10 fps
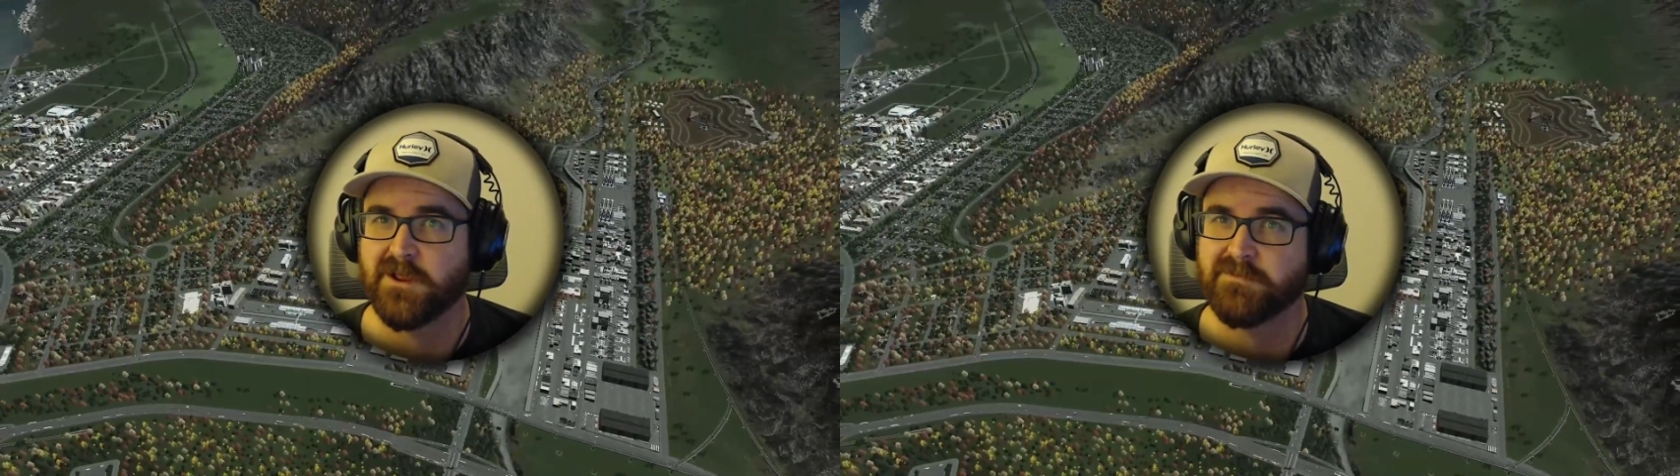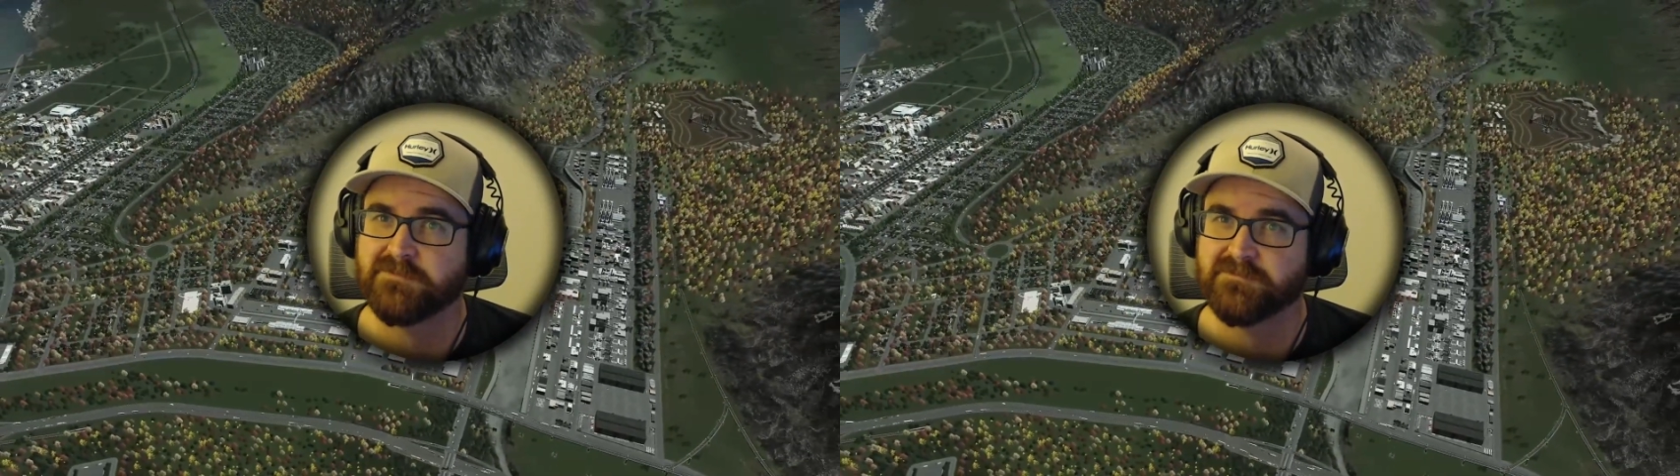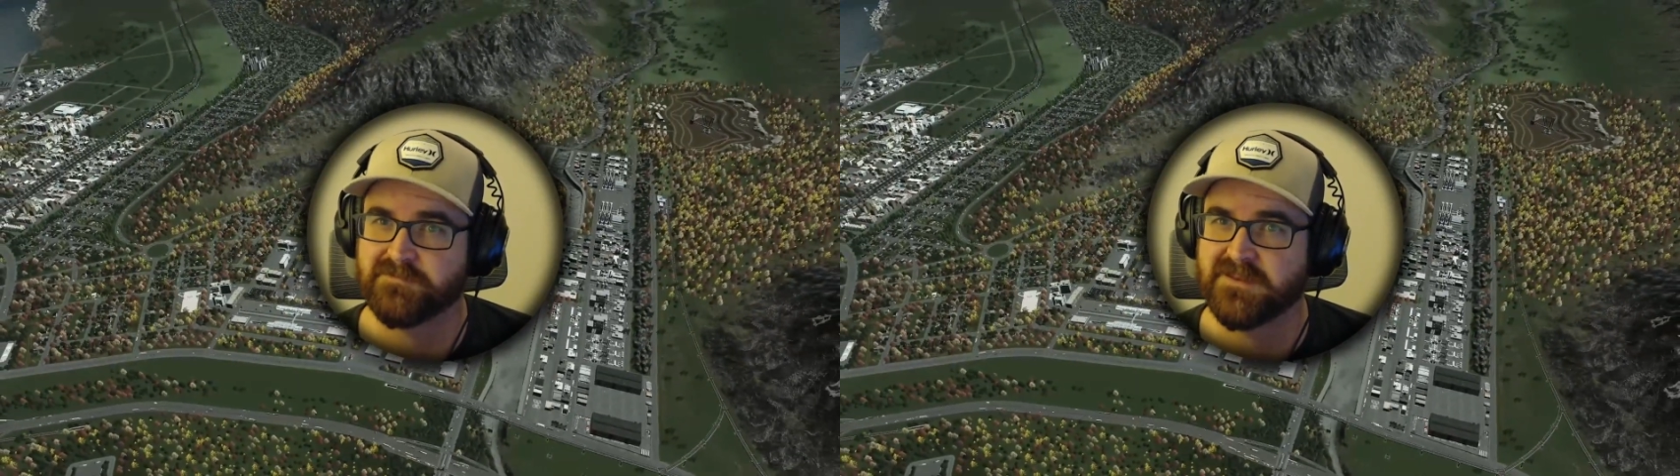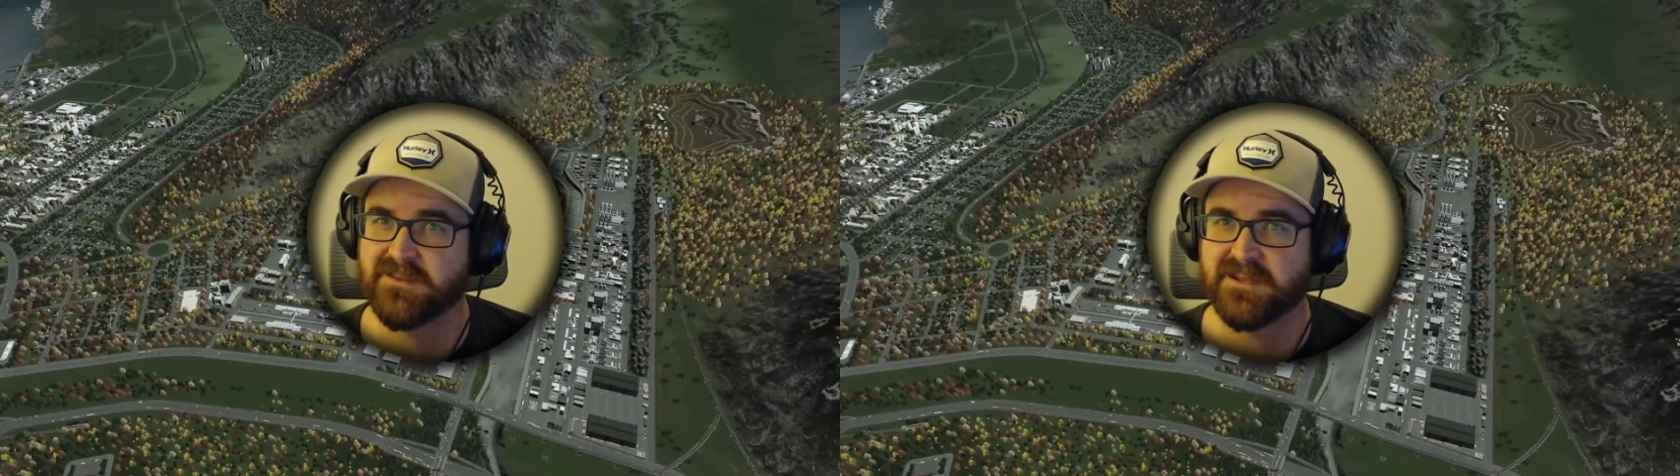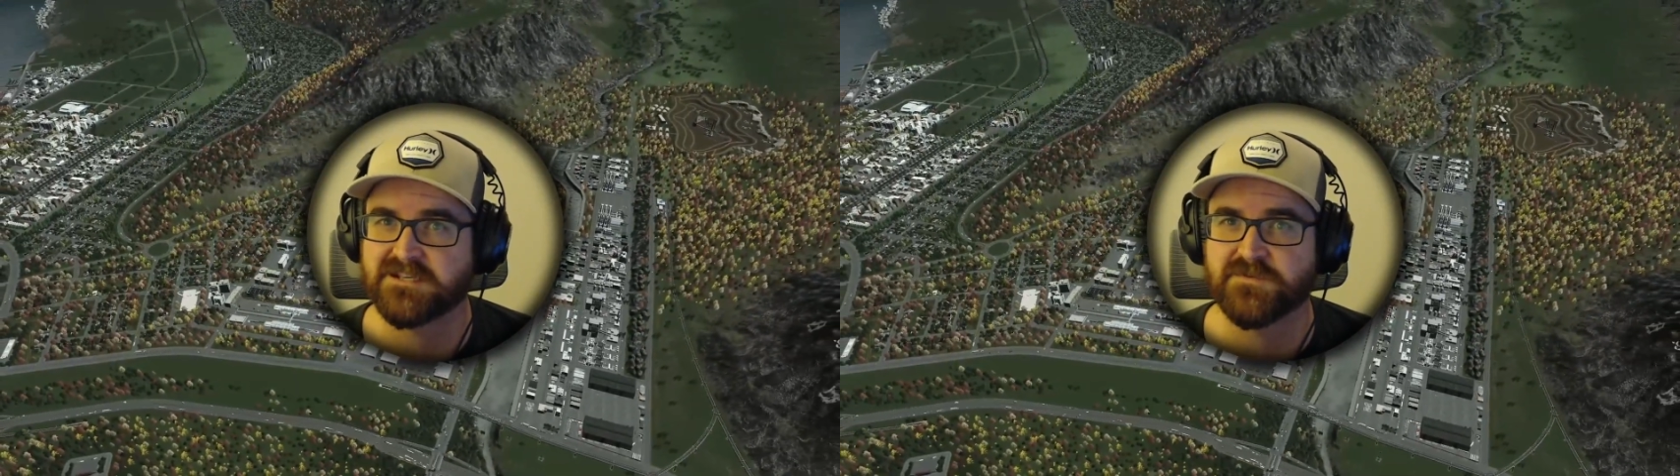up in
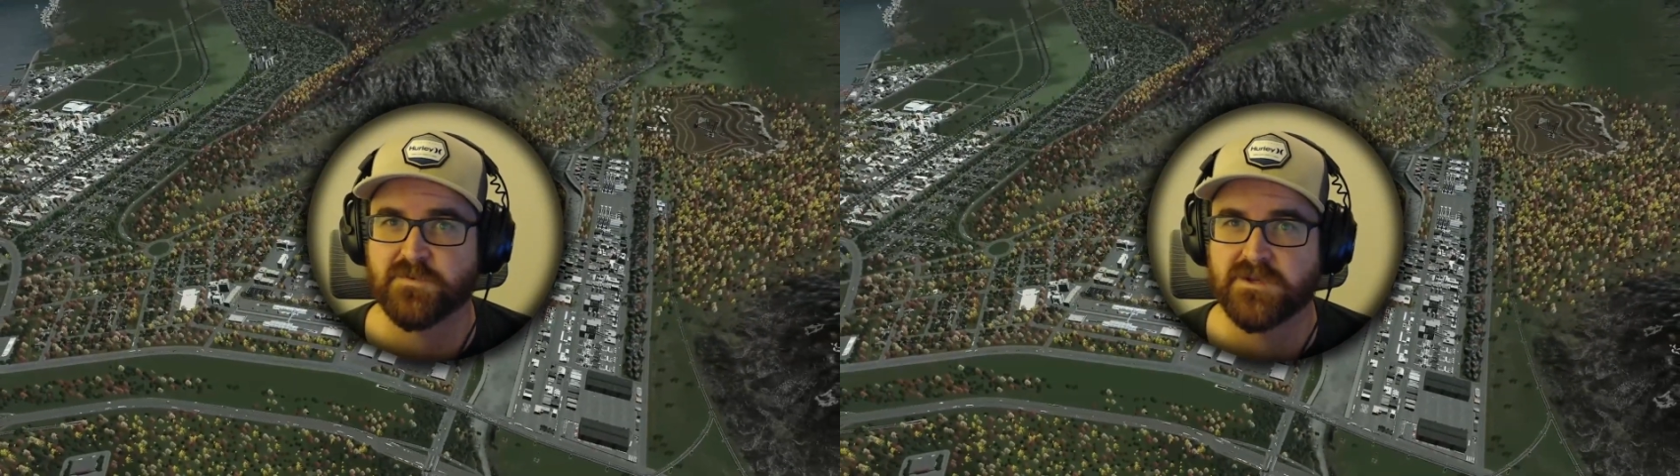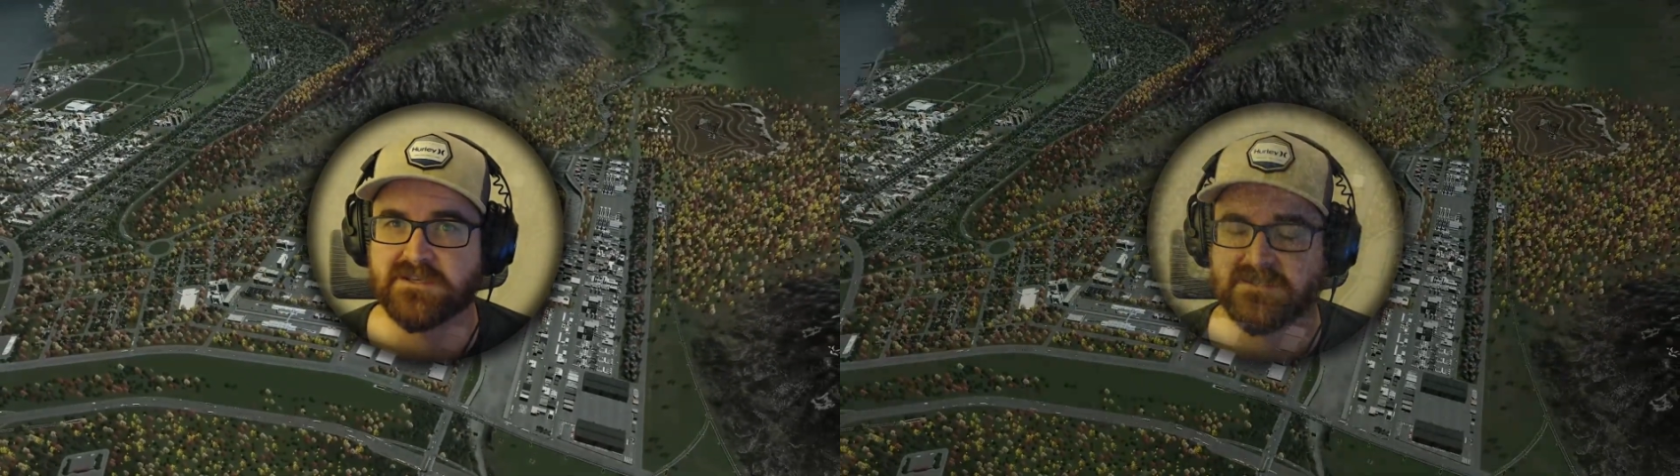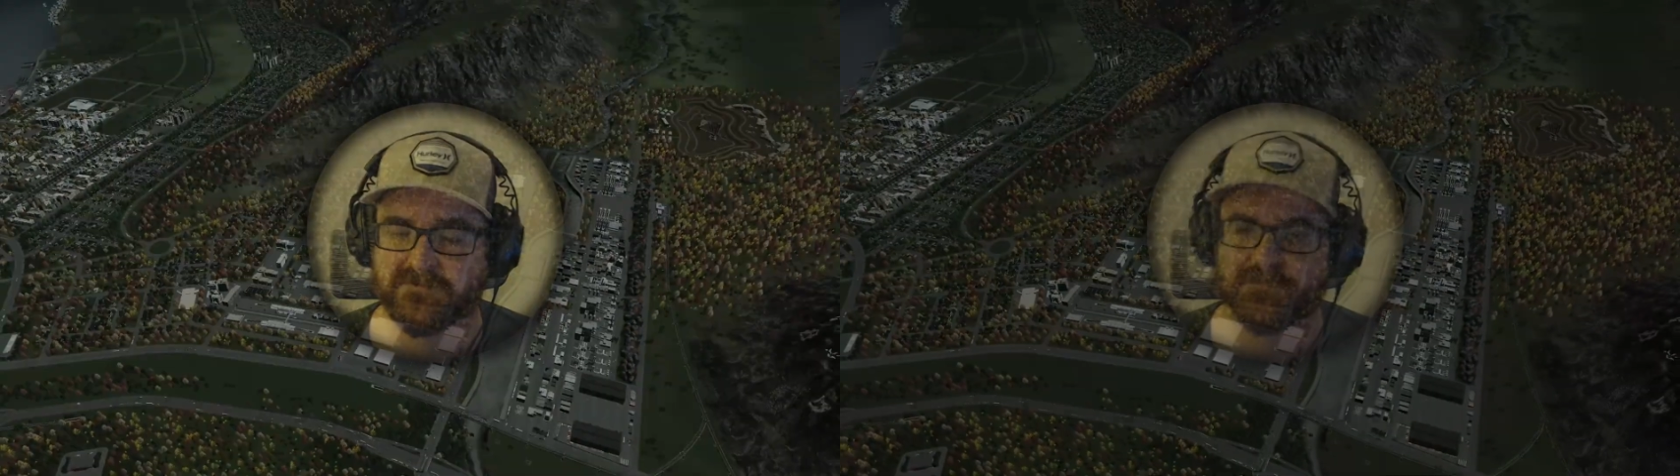the next few weeks.